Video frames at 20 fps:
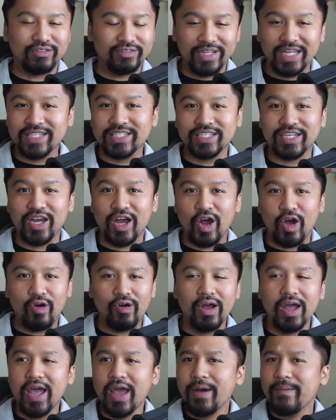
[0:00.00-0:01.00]
let's
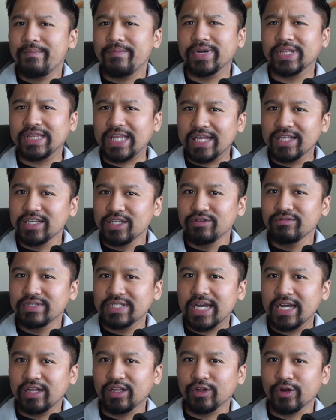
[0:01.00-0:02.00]
go. But then you
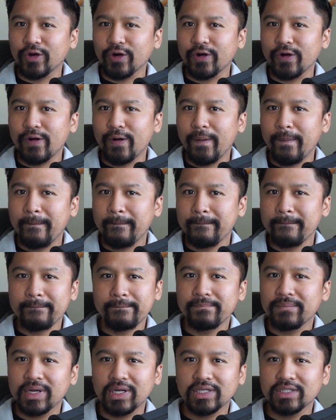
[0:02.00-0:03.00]
tell her,
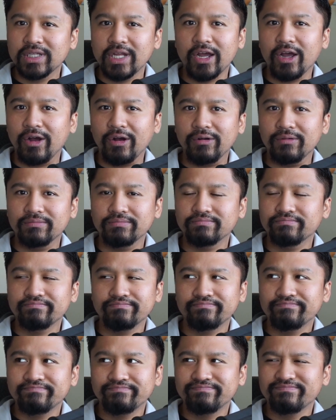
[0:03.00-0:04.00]
no,
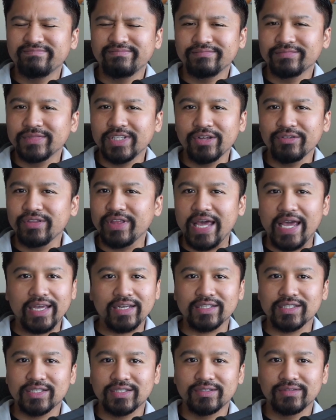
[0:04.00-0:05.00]
no
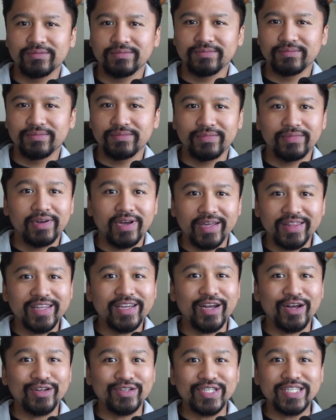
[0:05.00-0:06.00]
thanks. I
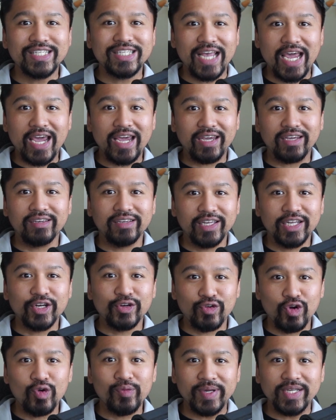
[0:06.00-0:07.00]
think I'll stay in
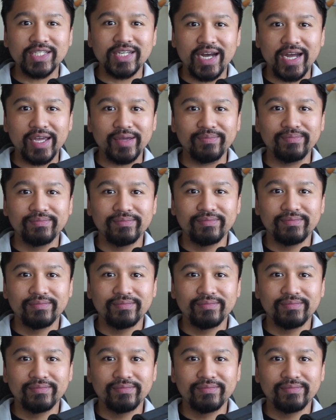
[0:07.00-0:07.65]
Chromie time.